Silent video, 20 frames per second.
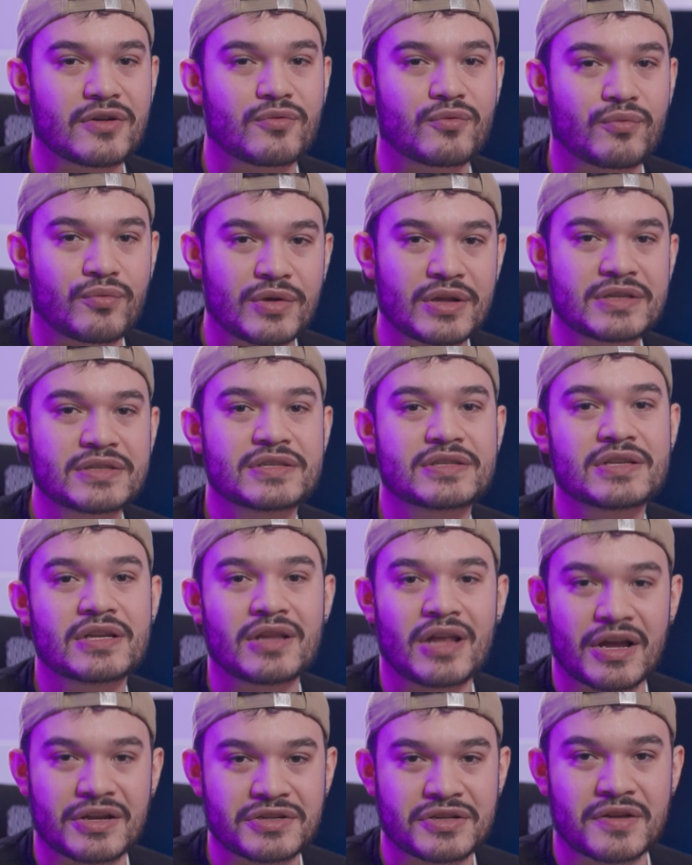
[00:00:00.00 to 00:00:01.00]
a rich
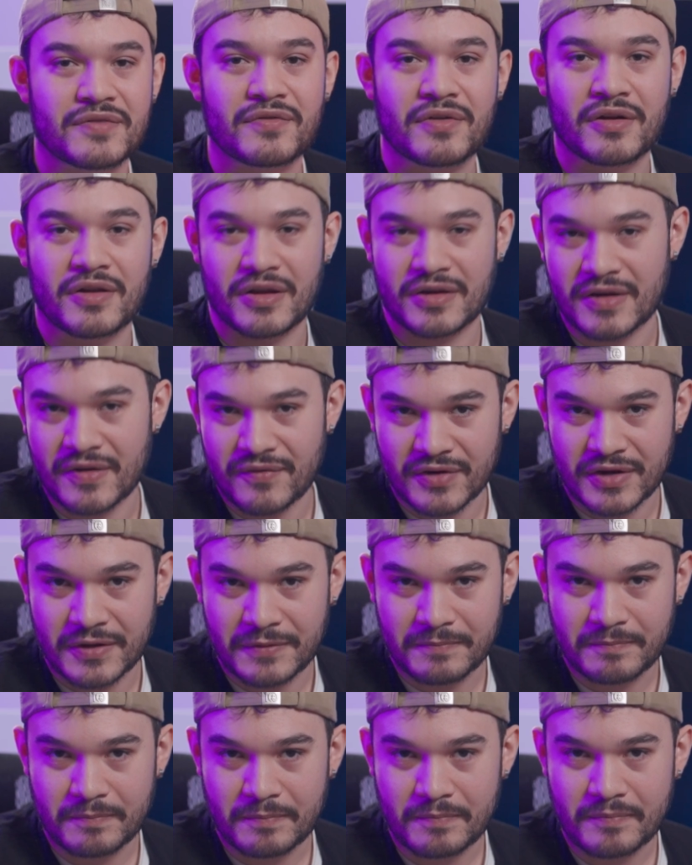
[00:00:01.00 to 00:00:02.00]
selection of connectivity.
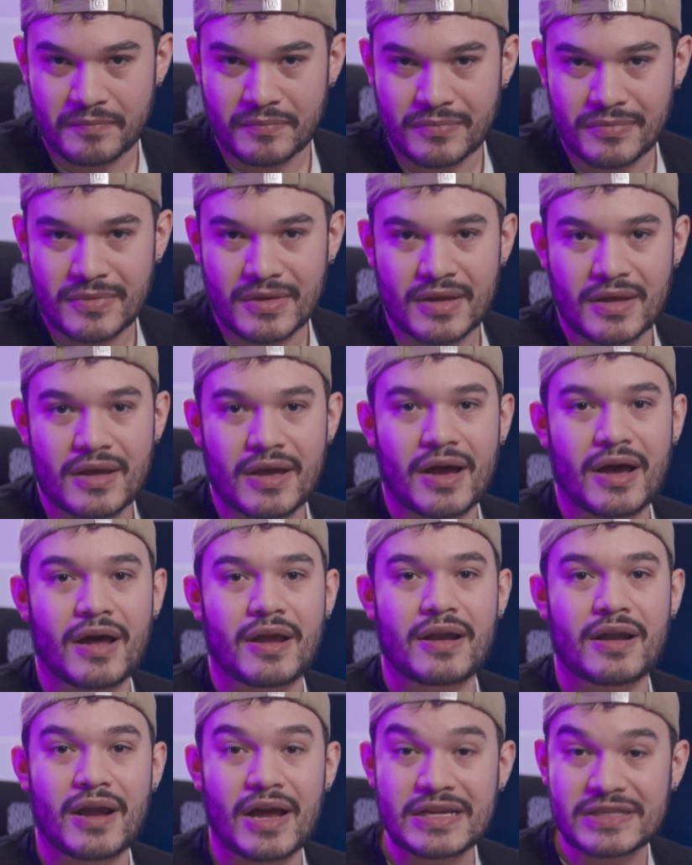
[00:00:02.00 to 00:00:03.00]
A
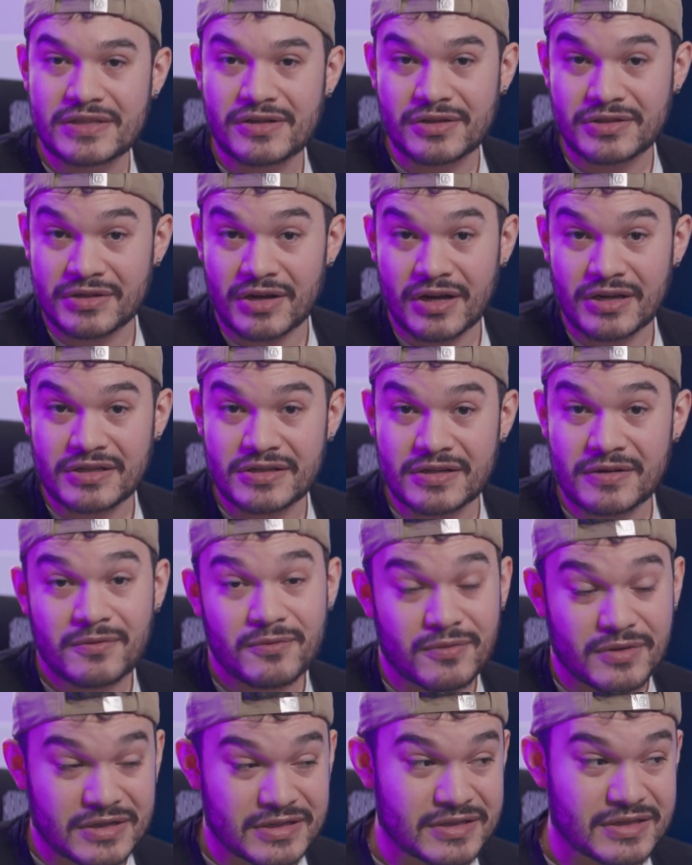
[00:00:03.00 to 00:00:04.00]
nice little touch
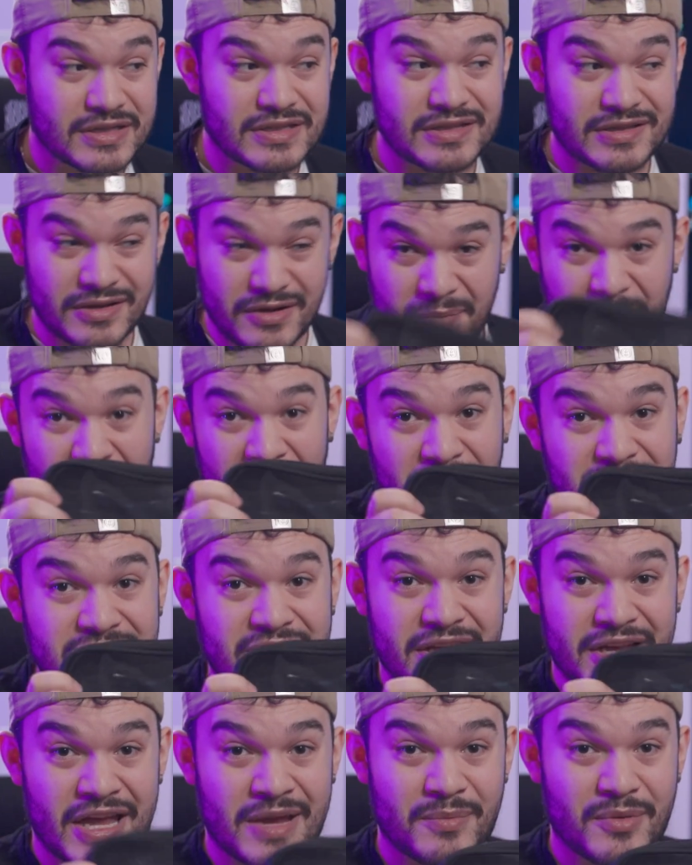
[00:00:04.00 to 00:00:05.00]
was this little pouch that
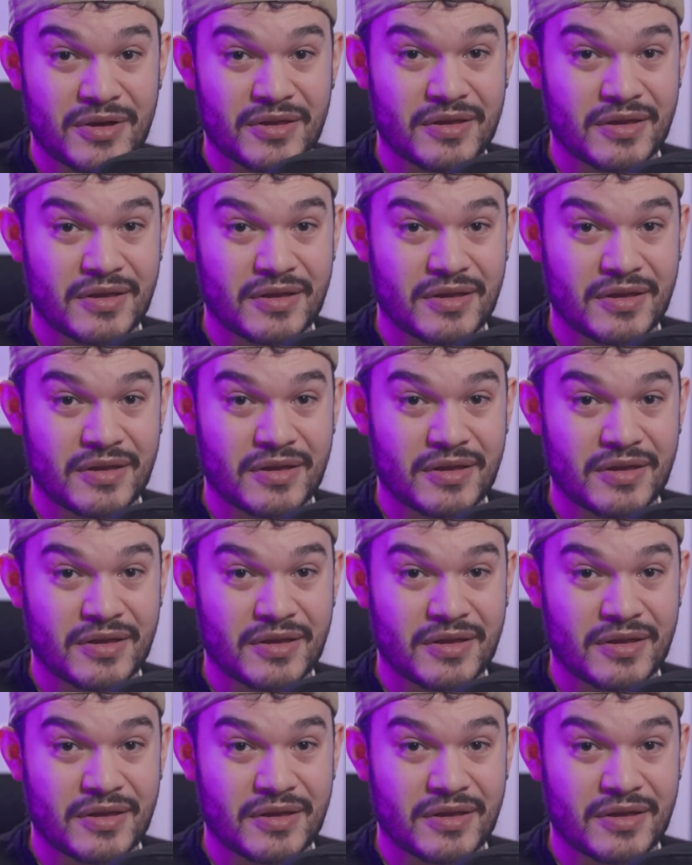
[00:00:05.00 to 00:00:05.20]
it came with.